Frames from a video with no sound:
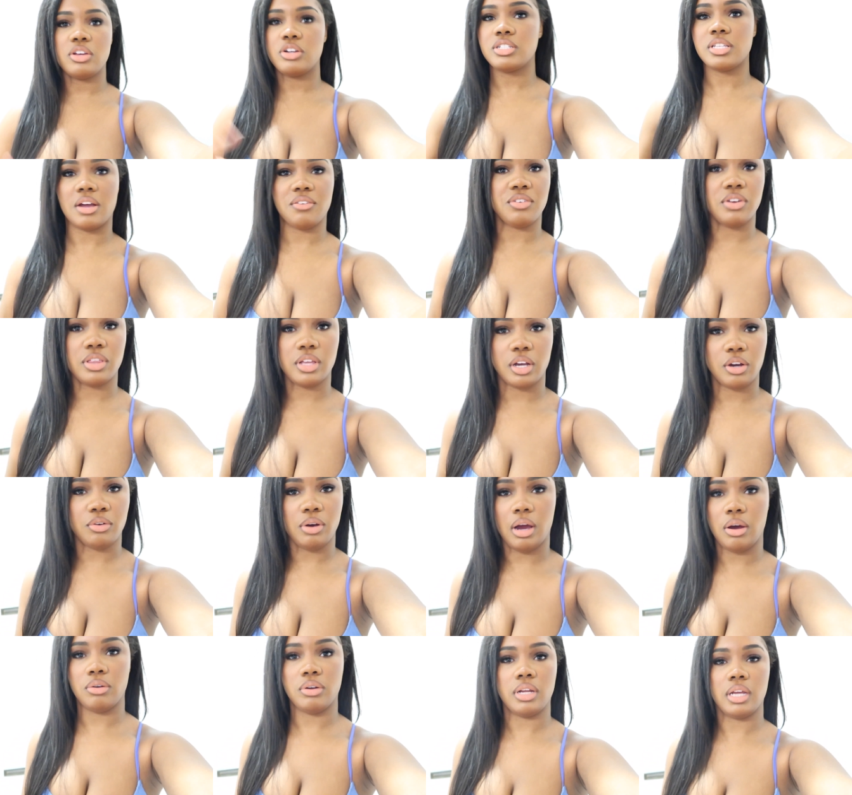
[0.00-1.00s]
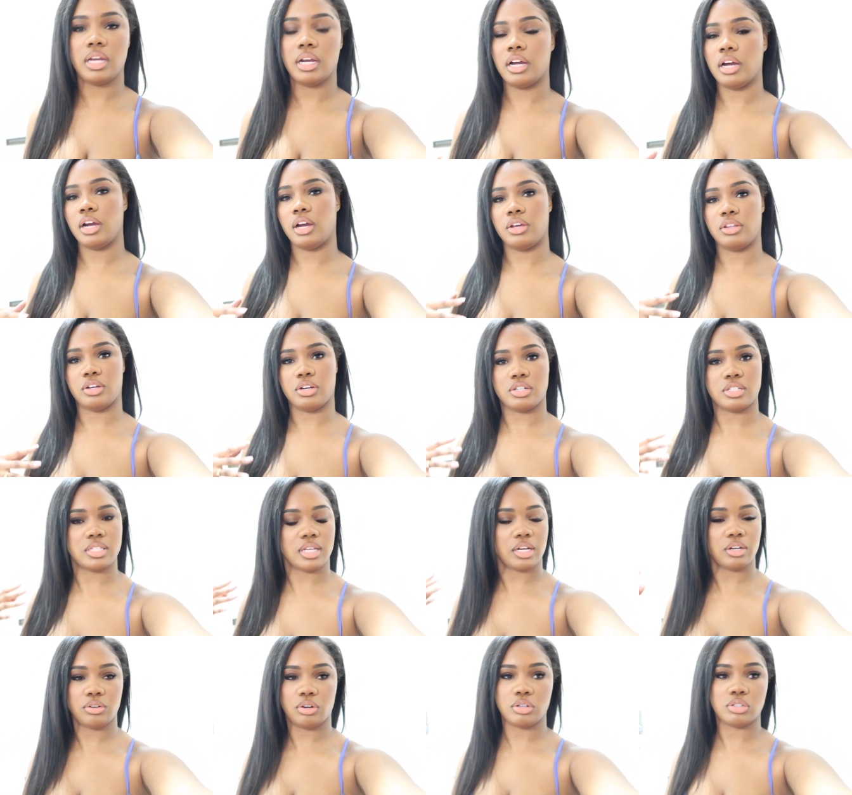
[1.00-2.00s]
There's everything around here. There's
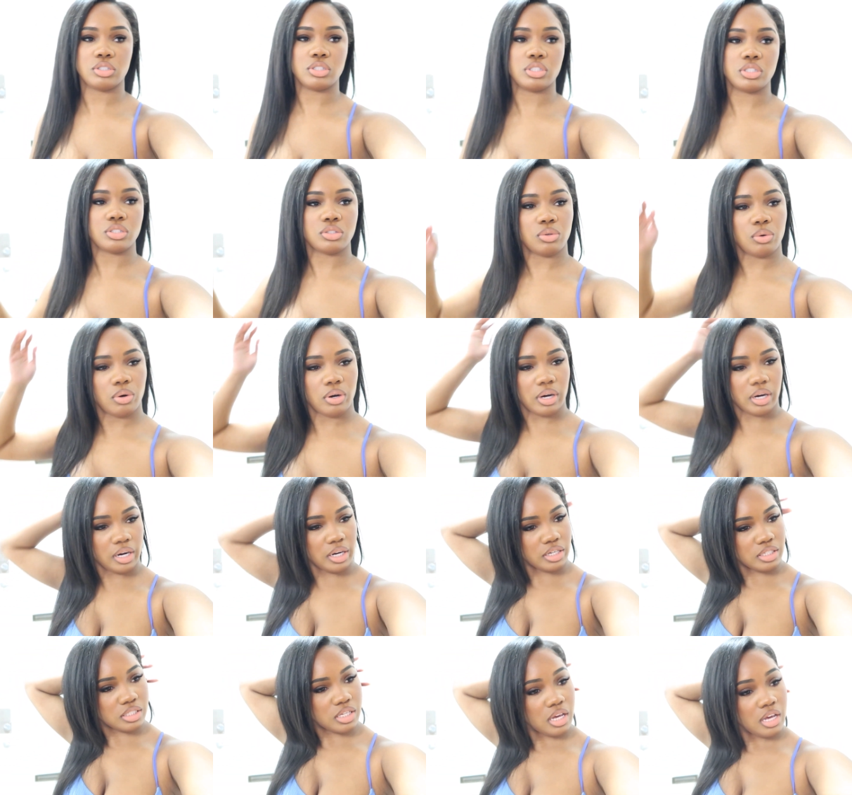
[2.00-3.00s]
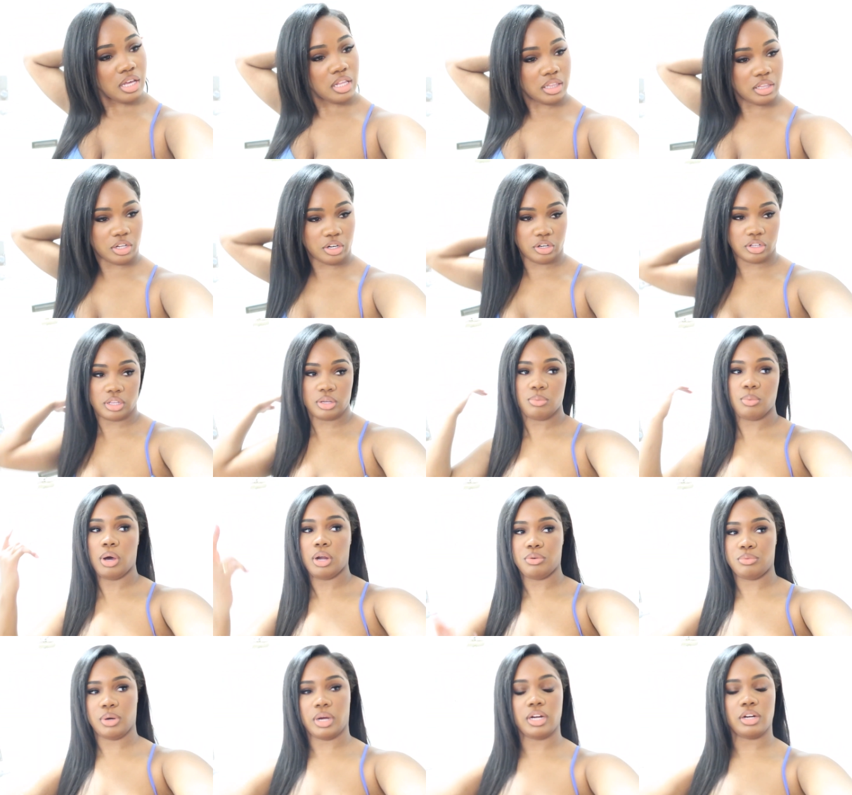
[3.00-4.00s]
like grocery stores, literally
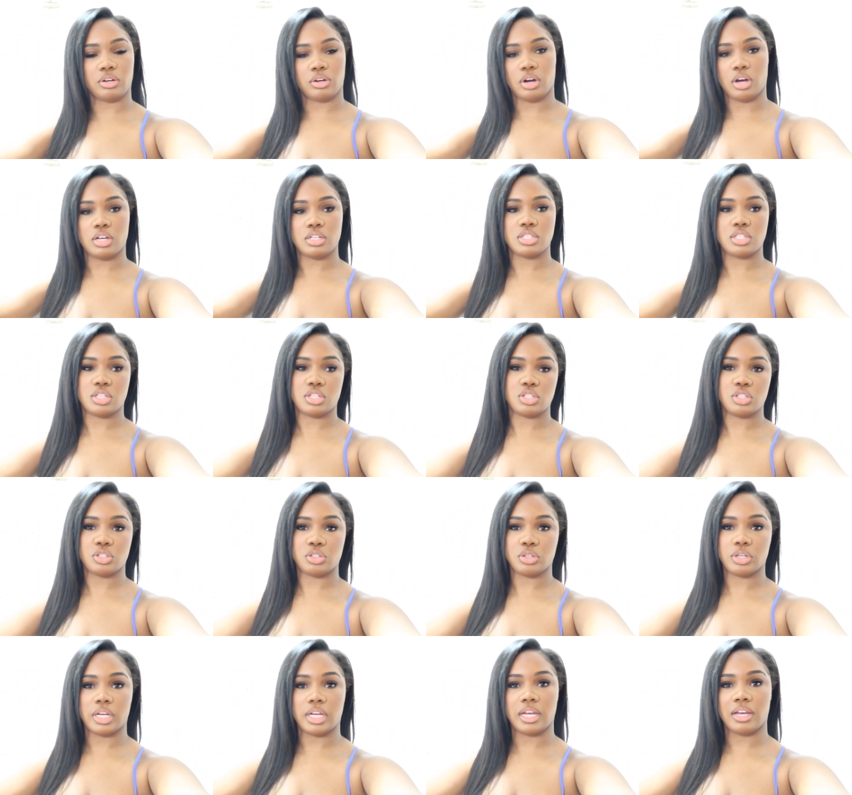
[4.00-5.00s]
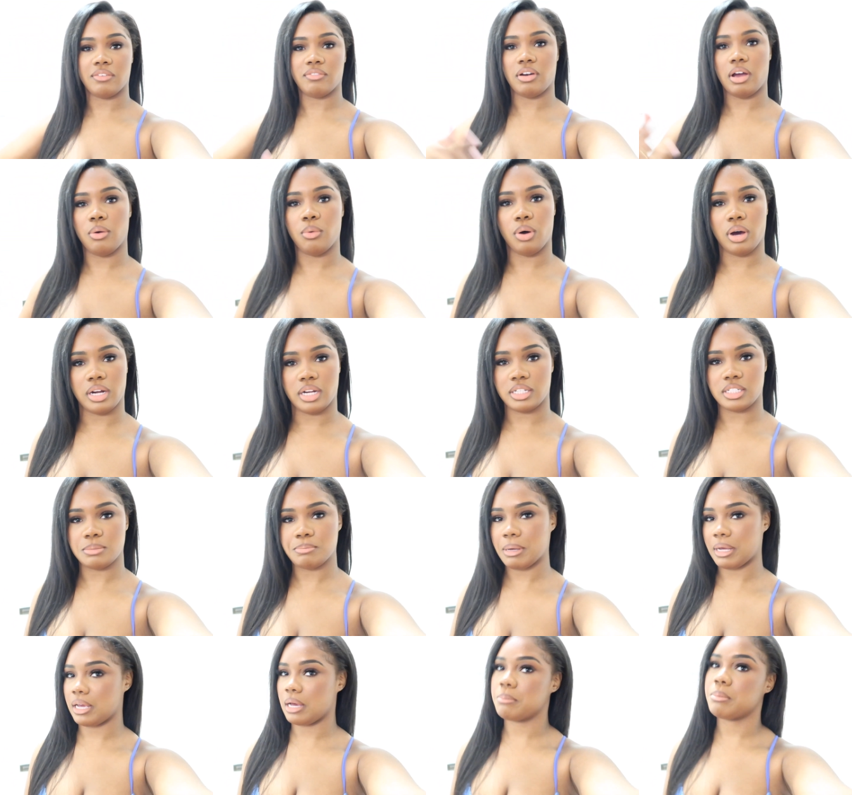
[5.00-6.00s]
one right across the street. If I wanted to
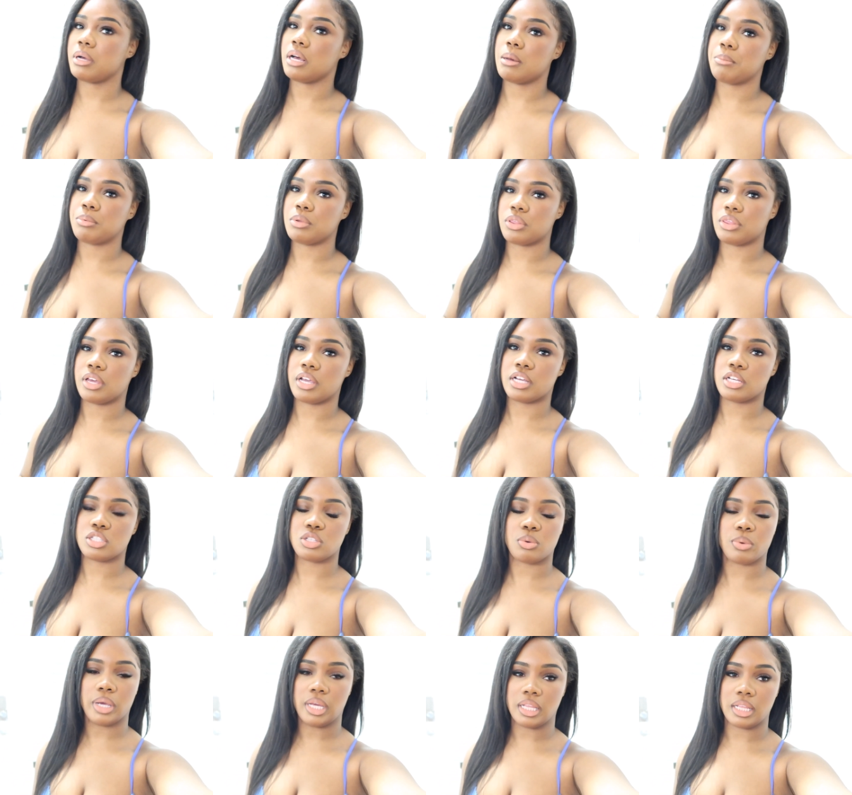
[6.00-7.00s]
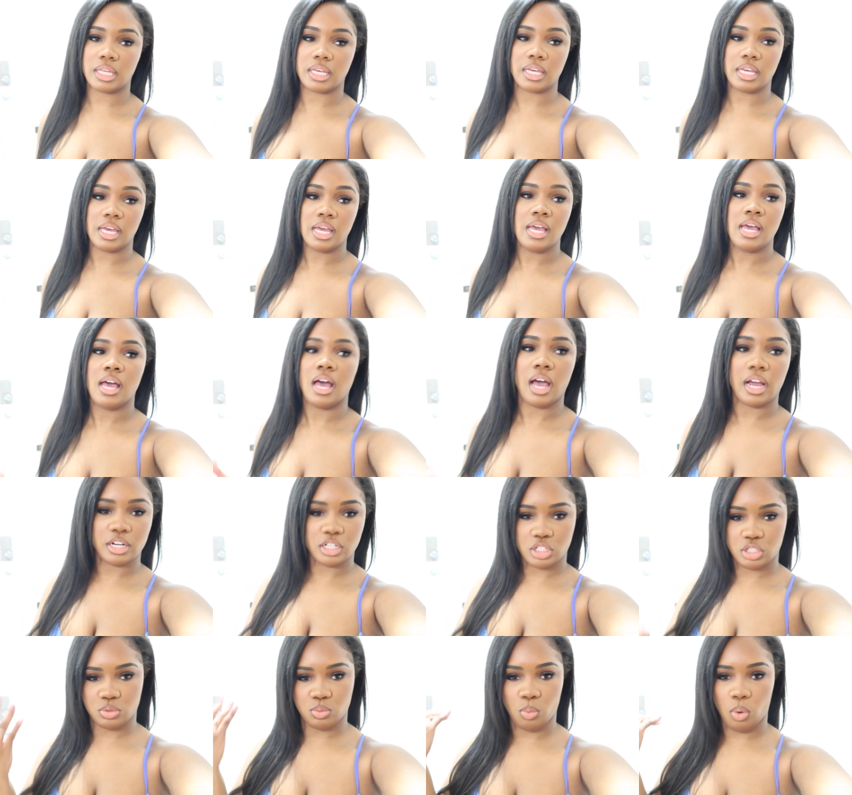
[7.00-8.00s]
pick up a couple things quickly, I
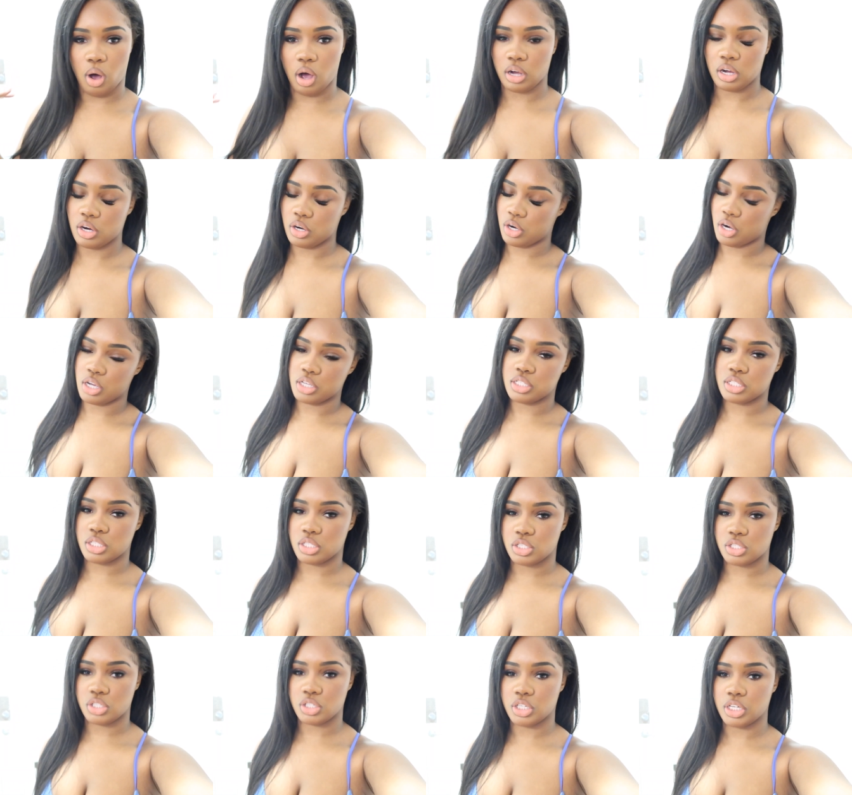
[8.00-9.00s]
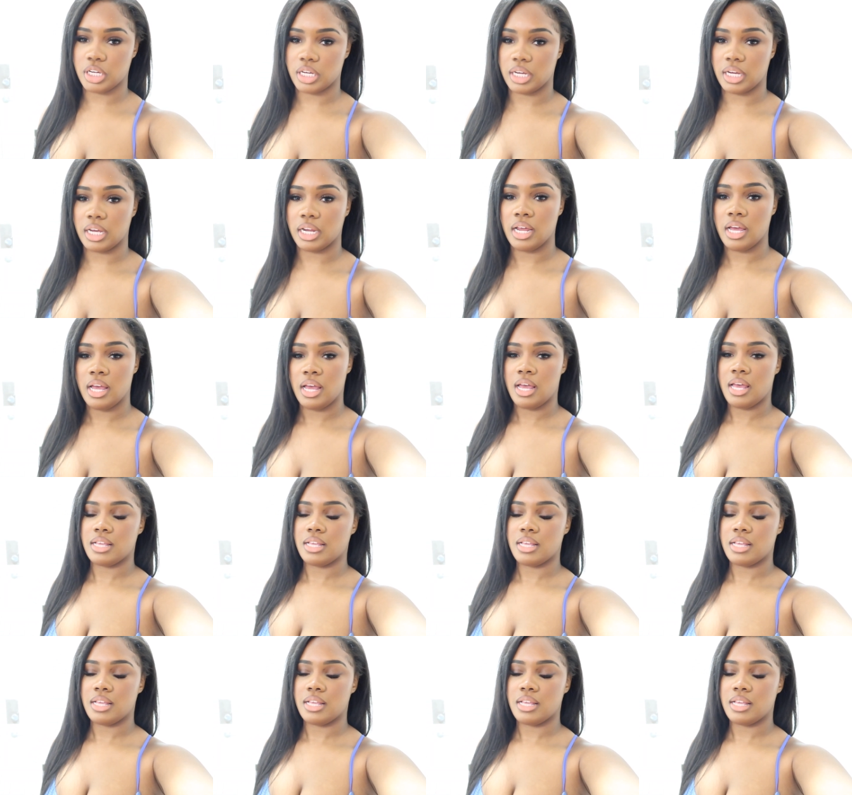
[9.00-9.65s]
could just walk across the street.